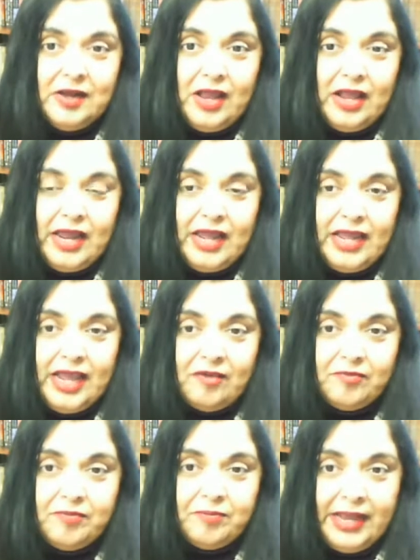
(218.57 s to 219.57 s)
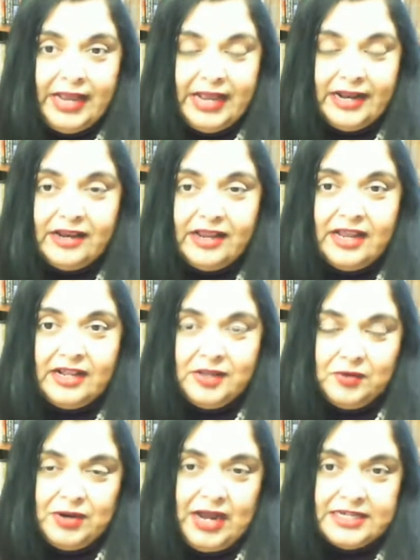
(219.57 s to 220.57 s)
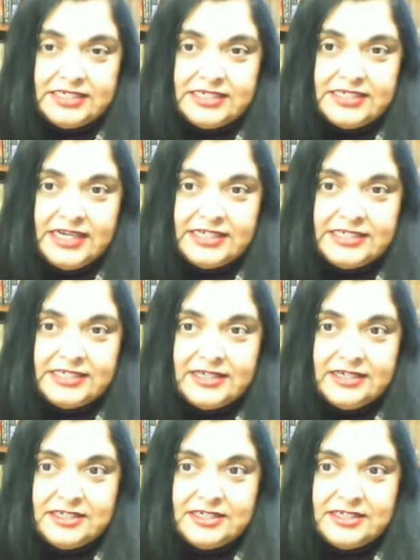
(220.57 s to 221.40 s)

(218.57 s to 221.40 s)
And I have been in the United States,